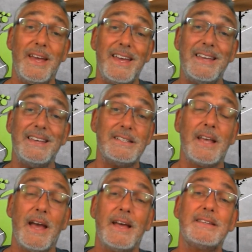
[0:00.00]

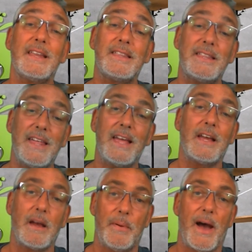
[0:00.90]
is to
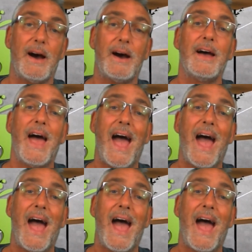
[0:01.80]
think about